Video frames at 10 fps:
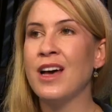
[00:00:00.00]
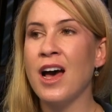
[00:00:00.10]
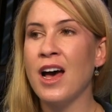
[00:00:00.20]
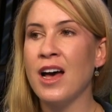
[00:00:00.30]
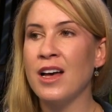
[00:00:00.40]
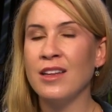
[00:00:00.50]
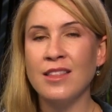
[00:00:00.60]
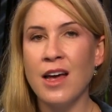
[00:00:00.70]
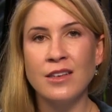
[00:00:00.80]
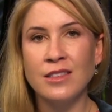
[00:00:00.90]
duh,
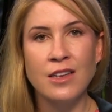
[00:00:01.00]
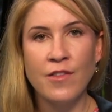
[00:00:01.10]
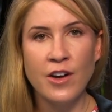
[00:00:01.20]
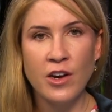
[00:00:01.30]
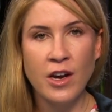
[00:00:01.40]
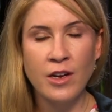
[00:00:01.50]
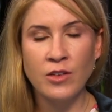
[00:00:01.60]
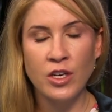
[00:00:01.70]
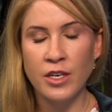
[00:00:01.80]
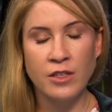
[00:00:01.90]
that's a very
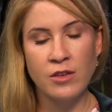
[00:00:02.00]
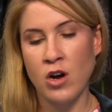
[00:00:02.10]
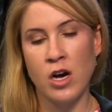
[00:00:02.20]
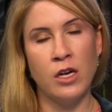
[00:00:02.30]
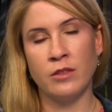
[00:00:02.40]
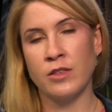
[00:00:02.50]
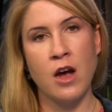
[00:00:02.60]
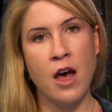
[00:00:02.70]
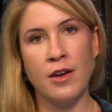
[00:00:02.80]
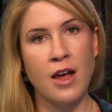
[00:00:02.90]
good call,
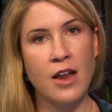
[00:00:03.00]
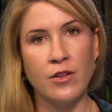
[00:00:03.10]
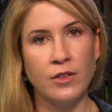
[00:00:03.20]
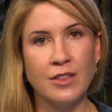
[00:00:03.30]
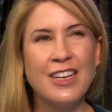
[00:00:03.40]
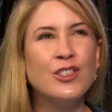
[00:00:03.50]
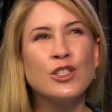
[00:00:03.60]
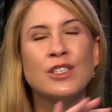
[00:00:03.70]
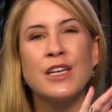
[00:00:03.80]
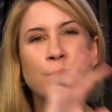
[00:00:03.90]
Scott. I don't. It
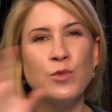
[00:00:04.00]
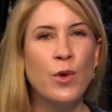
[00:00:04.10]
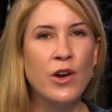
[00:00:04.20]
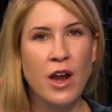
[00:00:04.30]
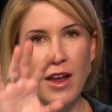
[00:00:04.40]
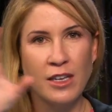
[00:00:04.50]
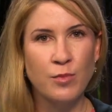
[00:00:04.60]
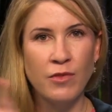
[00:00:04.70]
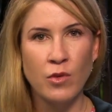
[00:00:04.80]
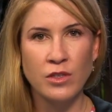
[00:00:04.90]
just seemed weird, I guess,
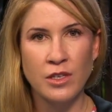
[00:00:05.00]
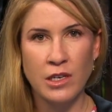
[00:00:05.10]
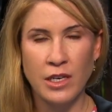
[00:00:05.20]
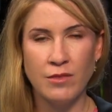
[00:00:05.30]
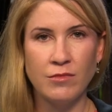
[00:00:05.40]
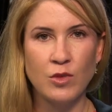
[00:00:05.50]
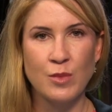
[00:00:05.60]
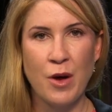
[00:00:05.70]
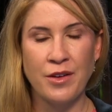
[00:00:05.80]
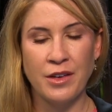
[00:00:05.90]
before Siri
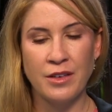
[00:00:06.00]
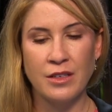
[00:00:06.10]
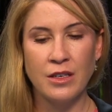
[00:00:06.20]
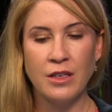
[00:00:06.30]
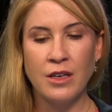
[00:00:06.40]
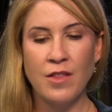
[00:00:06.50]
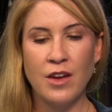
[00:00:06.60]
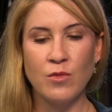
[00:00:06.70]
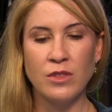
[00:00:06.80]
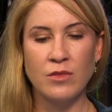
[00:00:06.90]
responded that
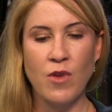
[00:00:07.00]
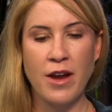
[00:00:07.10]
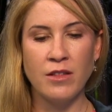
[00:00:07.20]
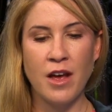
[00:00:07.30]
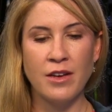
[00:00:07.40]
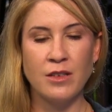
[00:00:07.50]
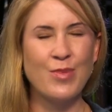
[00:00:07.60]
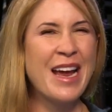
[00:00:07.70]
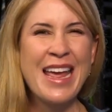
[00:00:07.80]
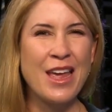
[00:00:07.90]
it was right aligned,
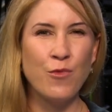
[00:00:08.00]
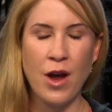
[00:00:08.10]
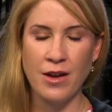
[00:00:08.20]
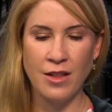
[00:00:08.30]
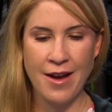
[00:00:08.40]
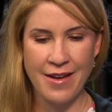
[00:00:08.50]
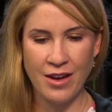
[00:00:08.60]
but I hate right aligned. I'll